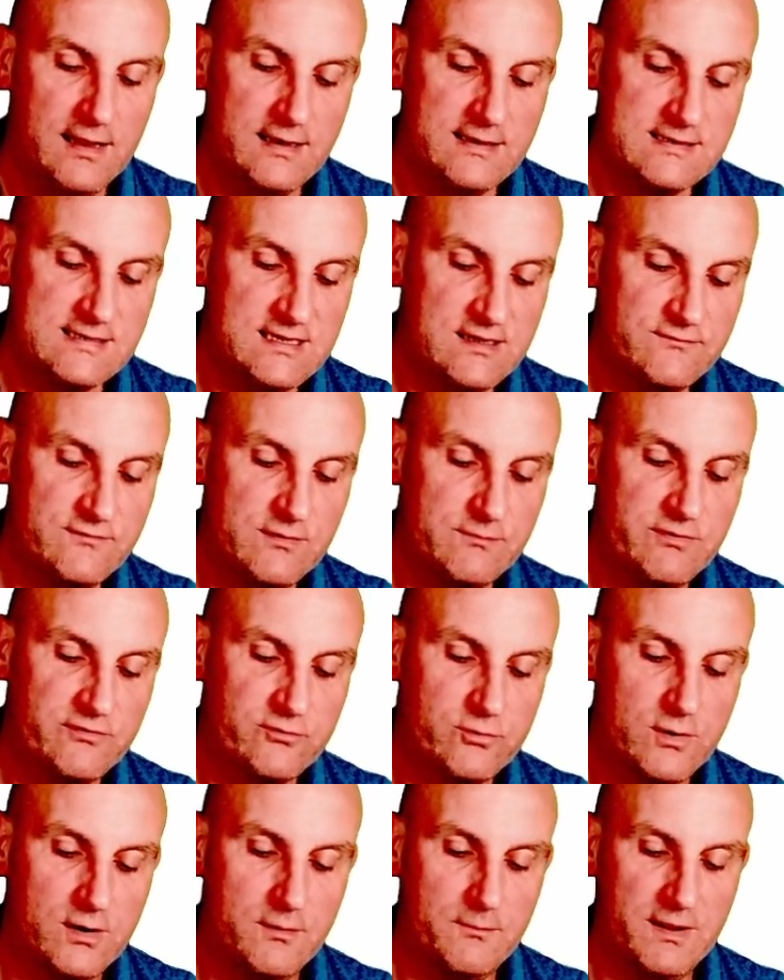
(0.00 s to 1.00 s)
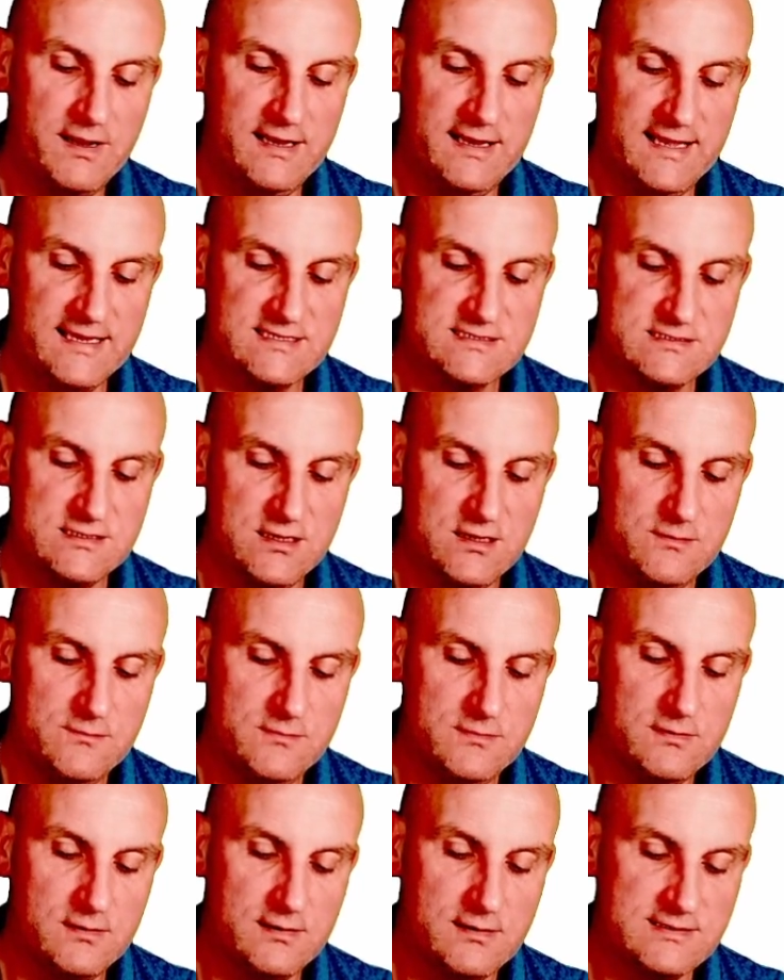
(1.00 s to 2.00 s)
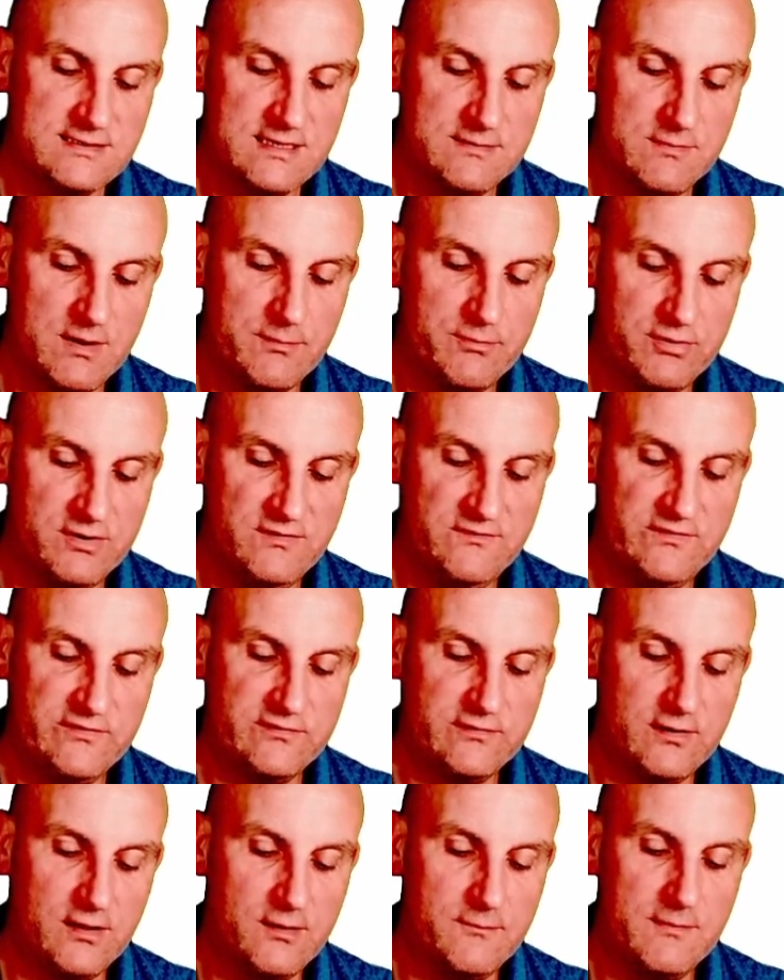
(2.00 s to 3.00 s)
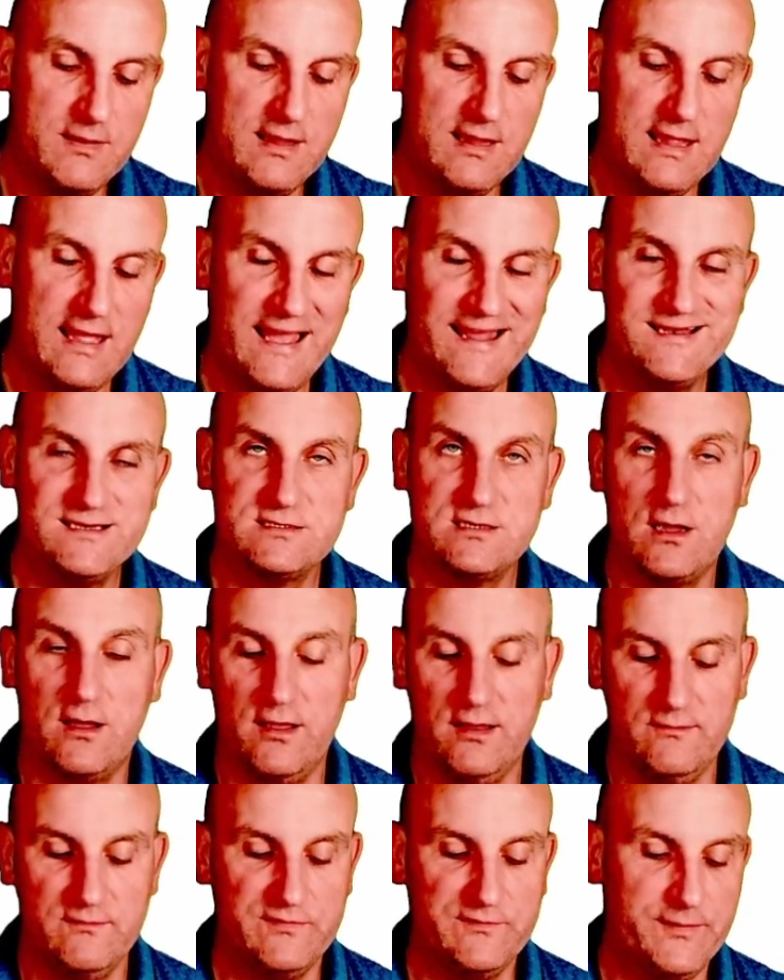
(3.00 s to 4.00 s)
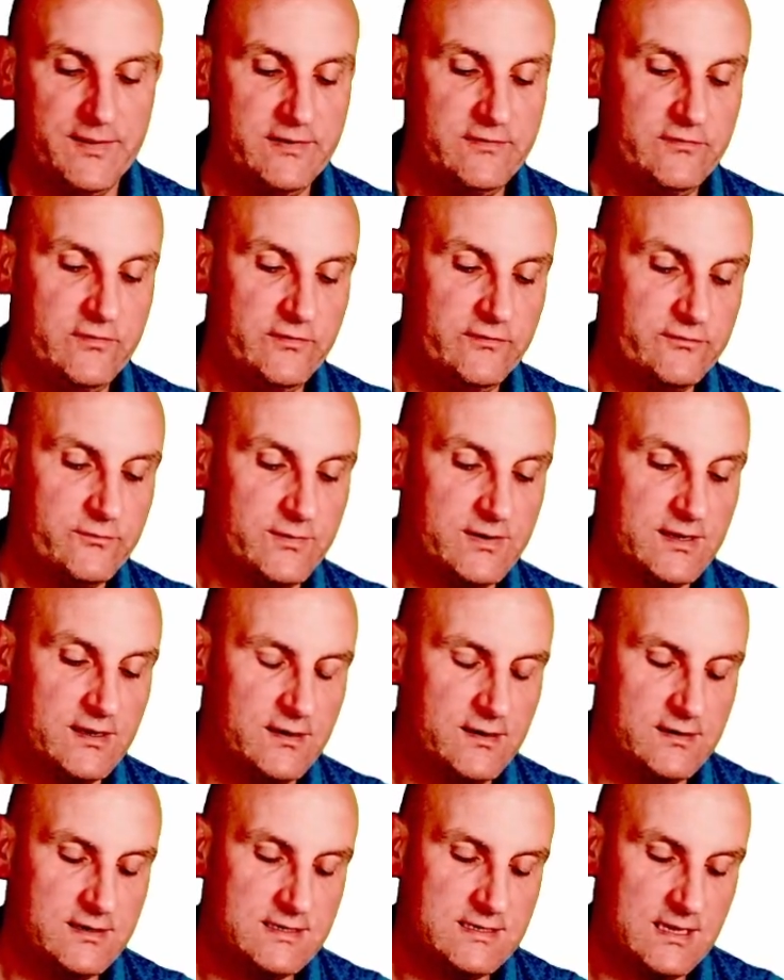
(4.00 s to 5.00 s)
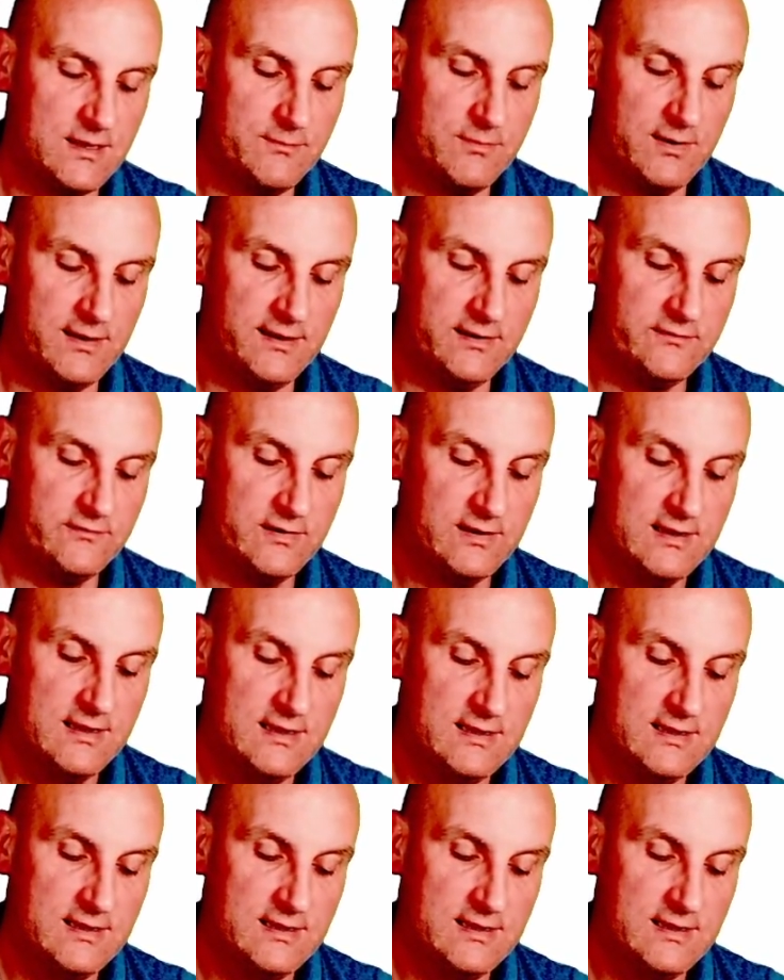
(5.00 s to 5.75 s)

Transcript: T of n plus 1 at my next term, take my previous term, and times by 2. So we're going to double it.